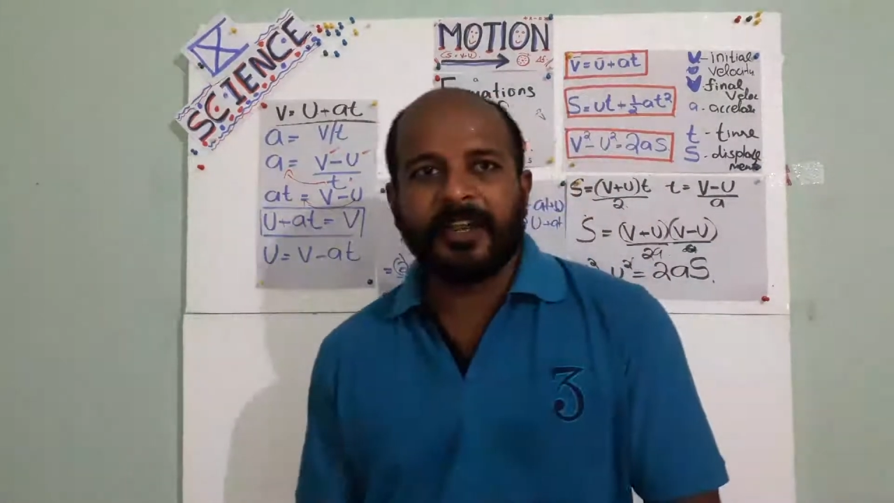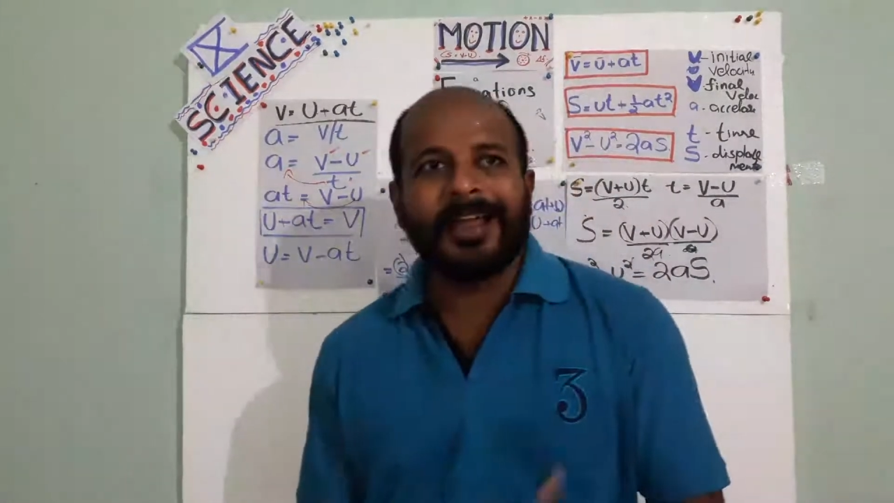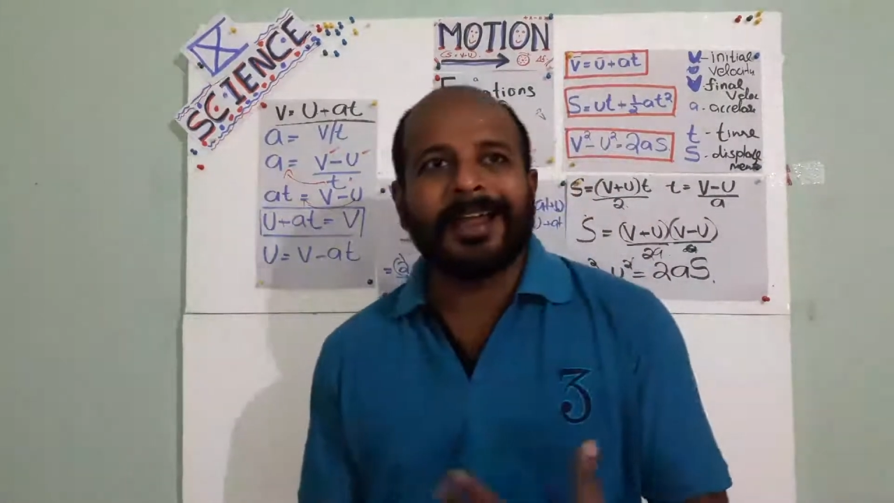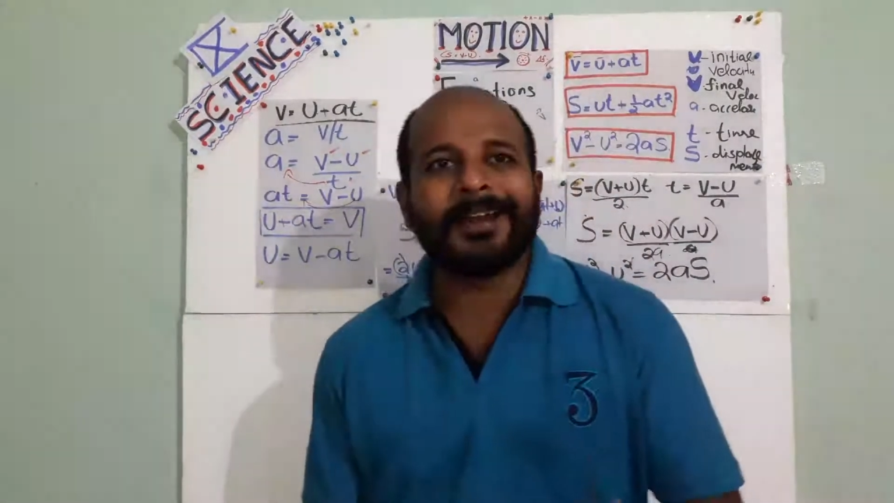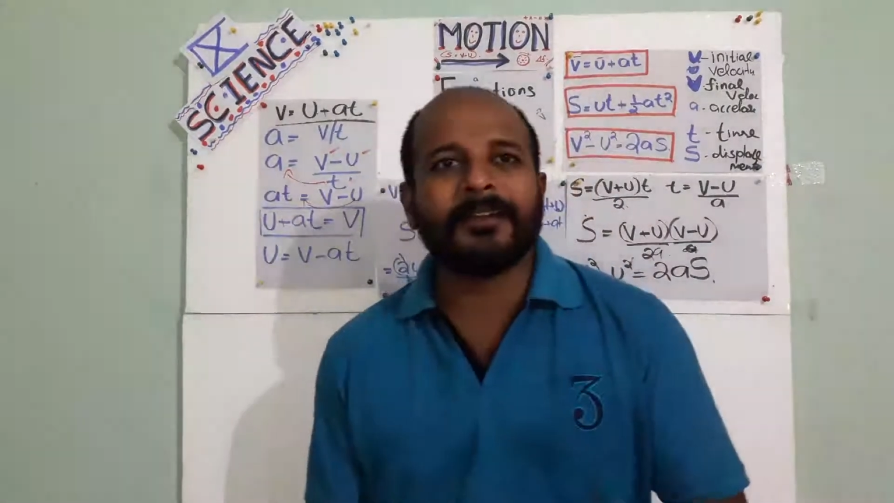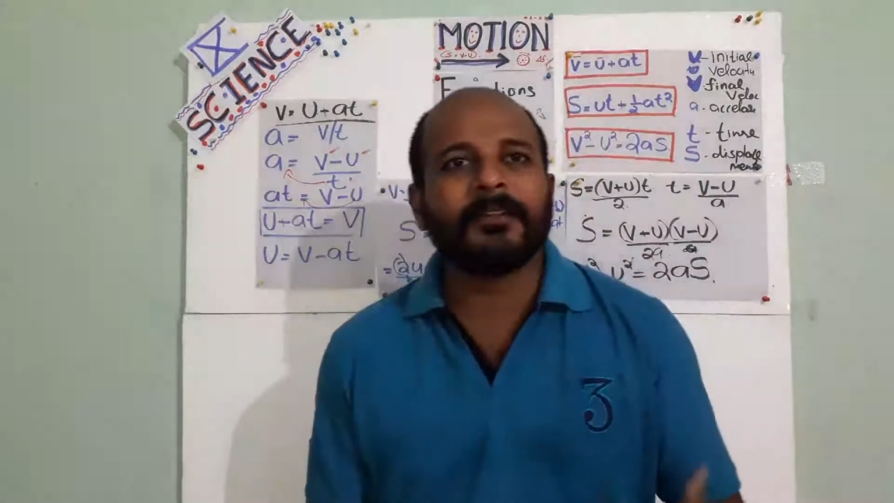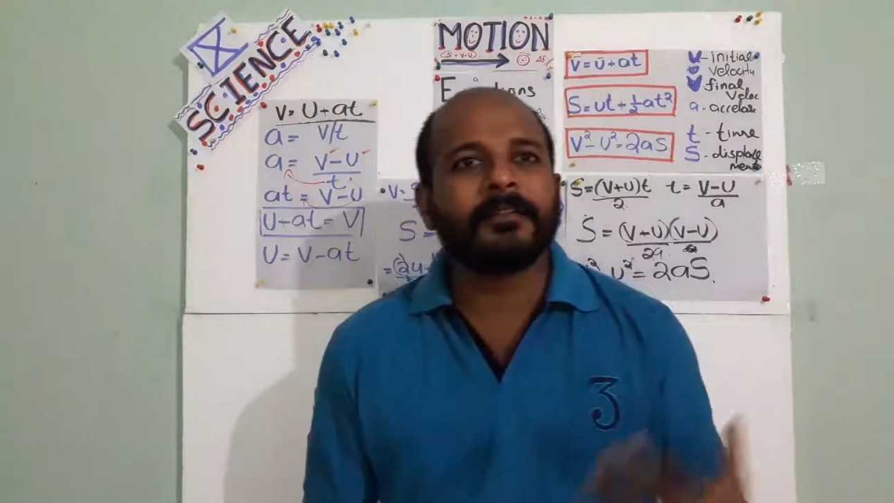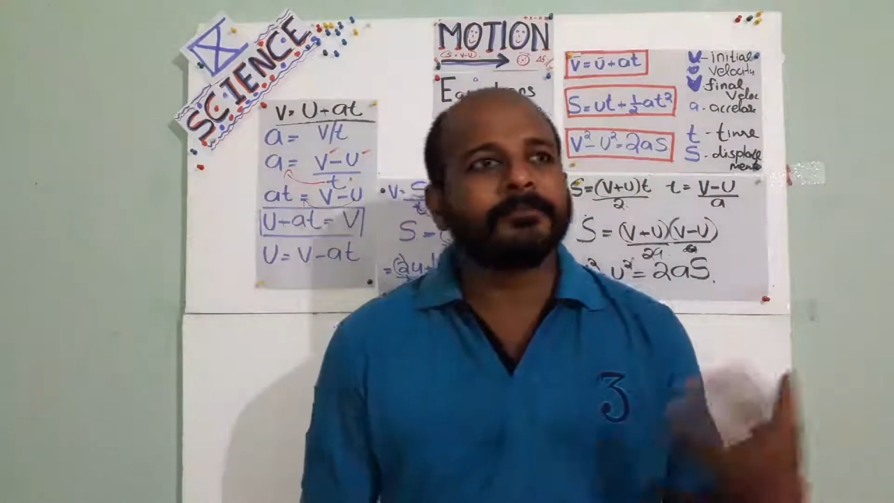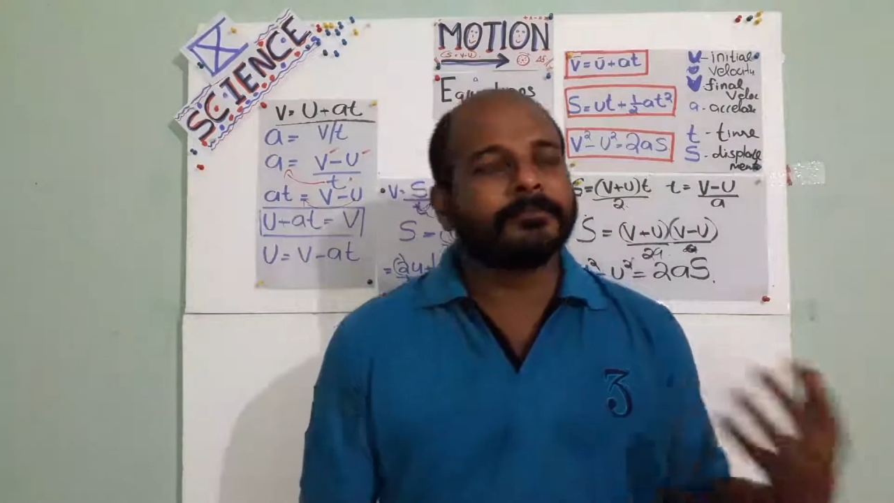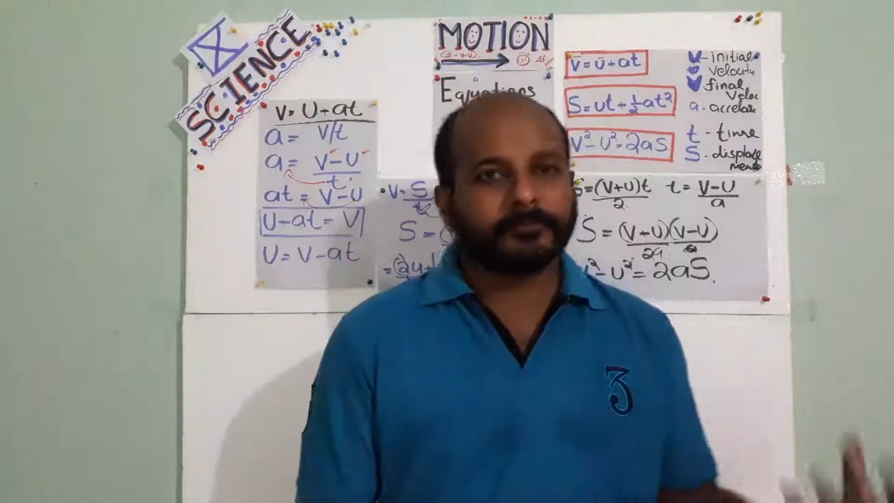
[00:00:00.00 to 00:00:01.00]
and
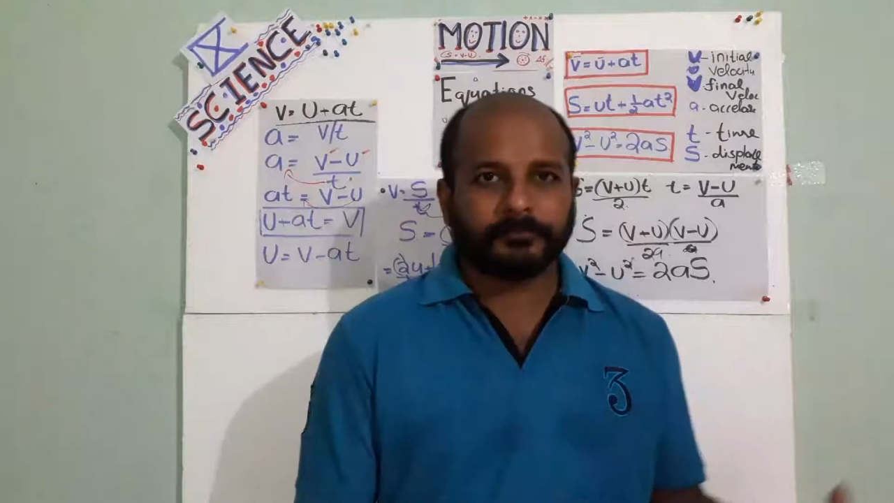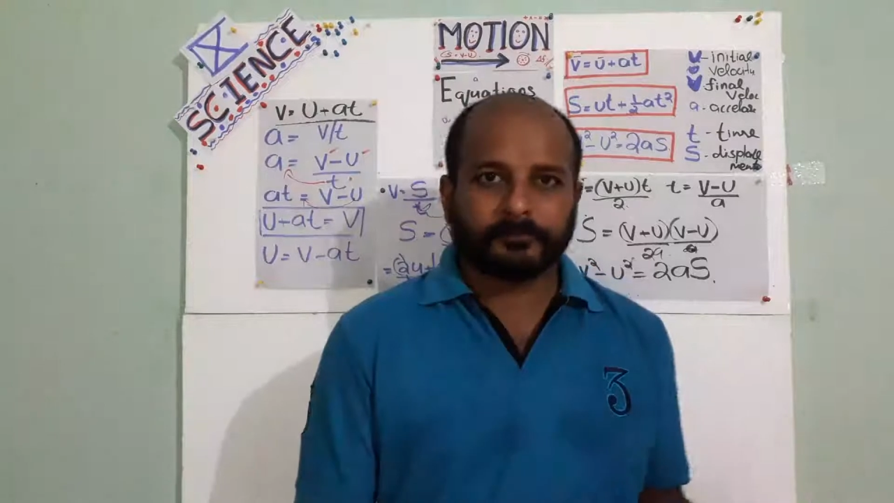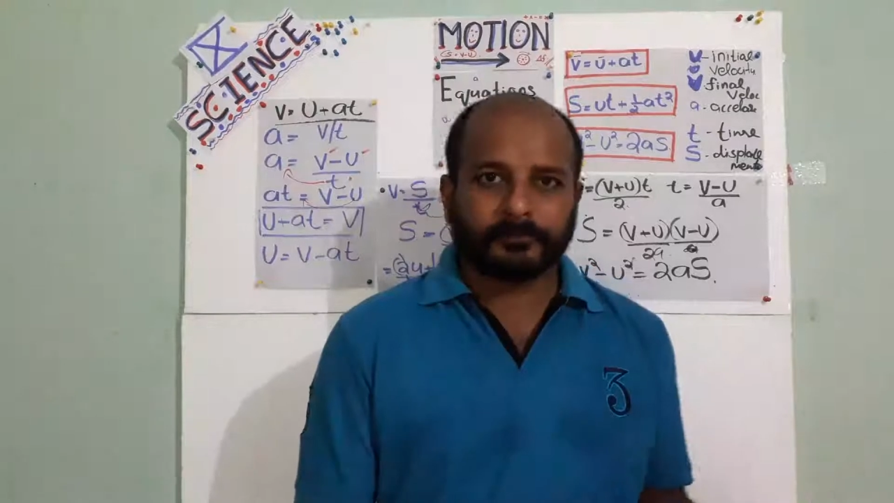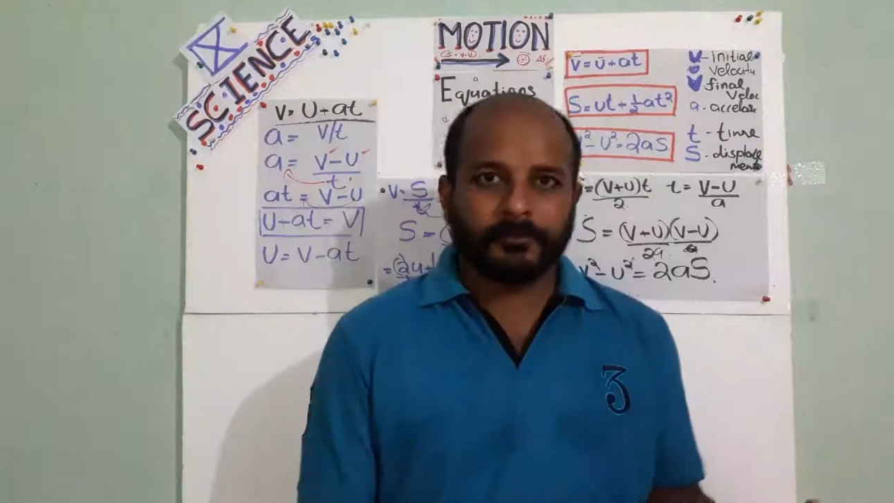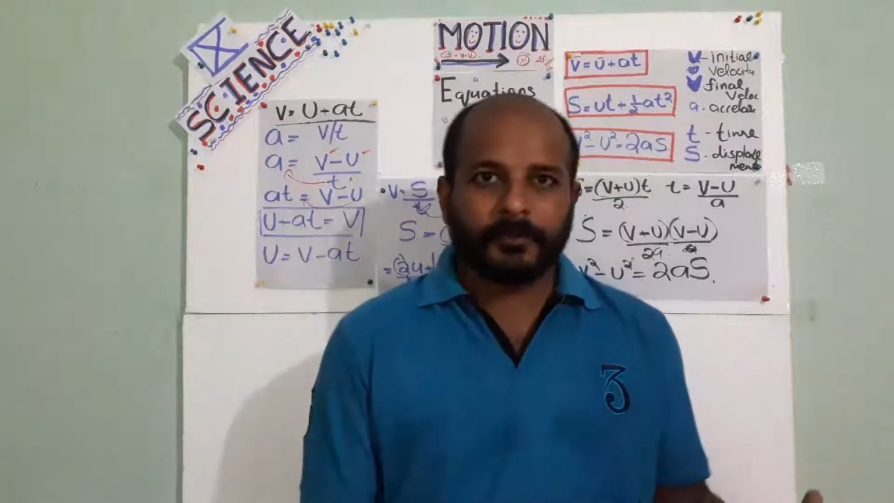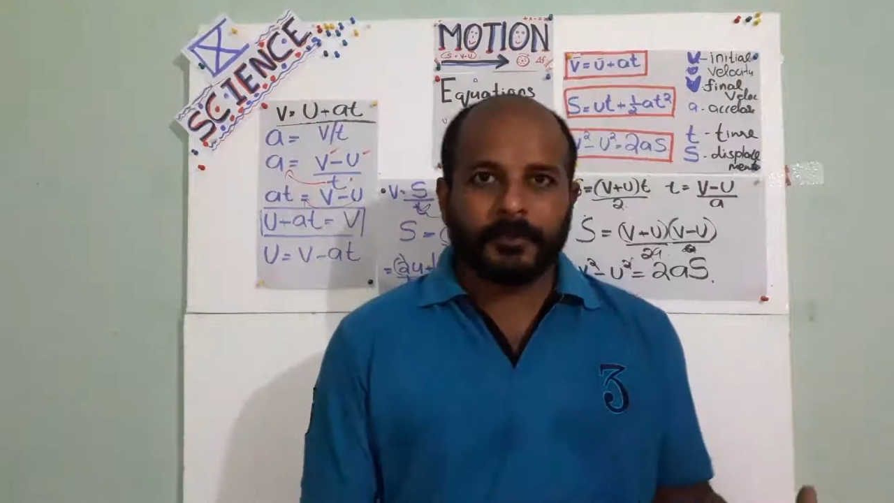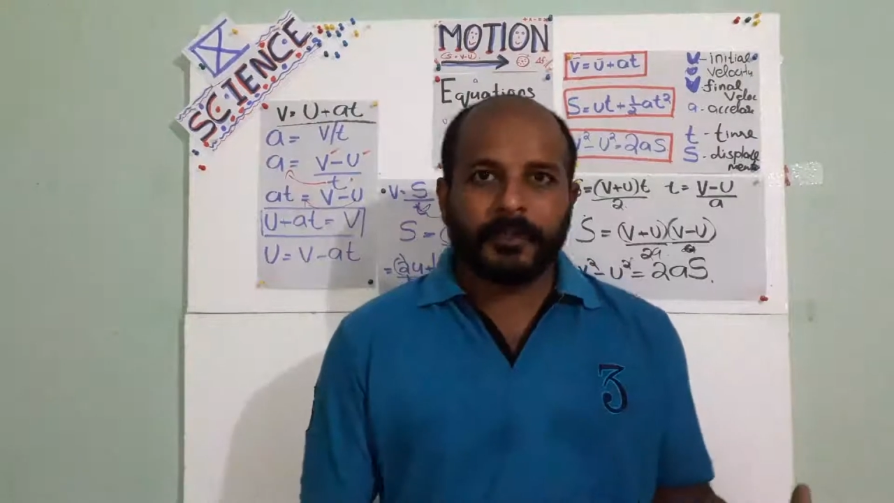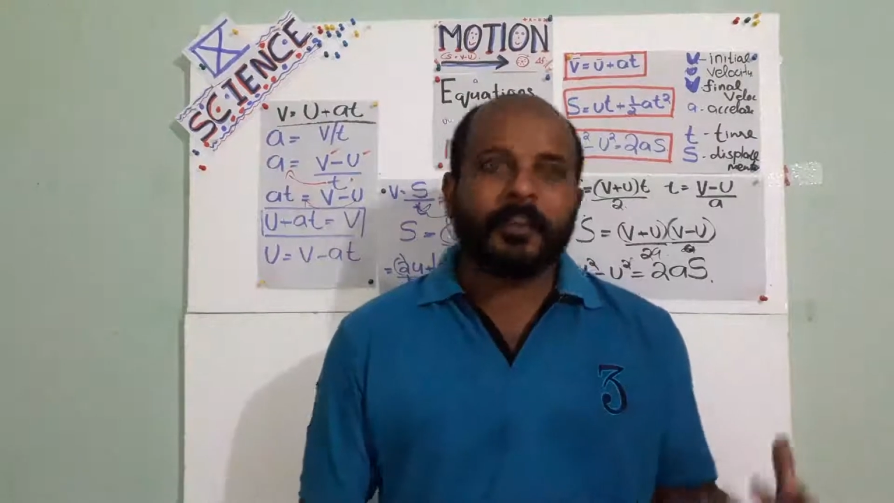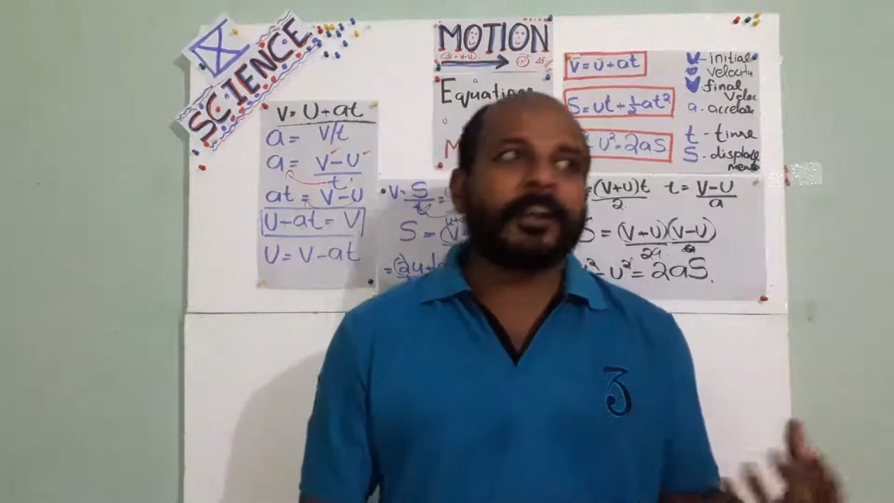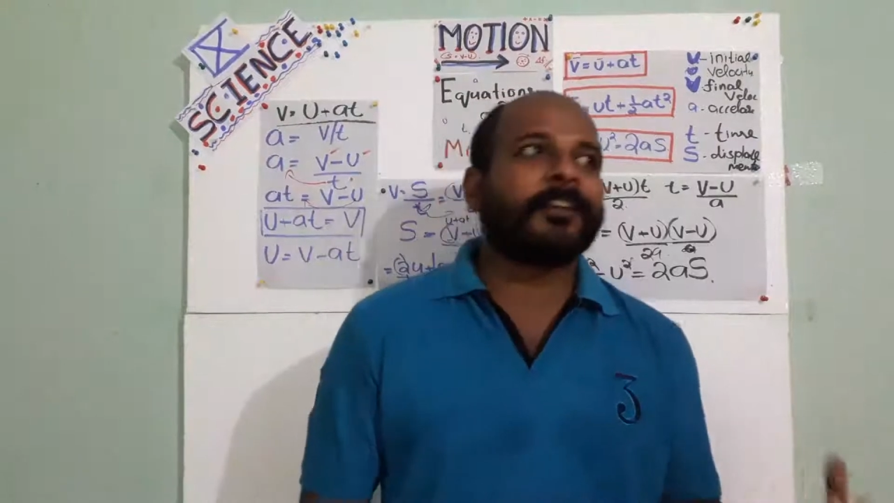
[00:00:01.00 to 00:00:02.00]

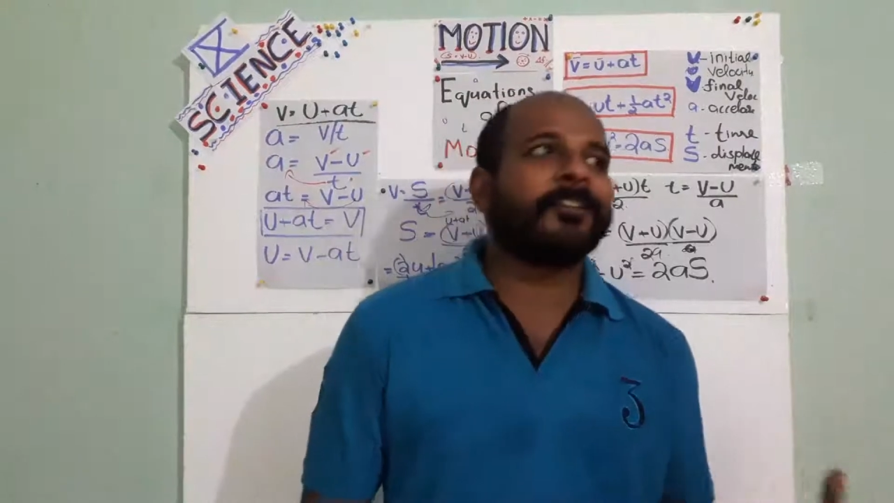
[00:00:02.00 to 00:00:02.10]
current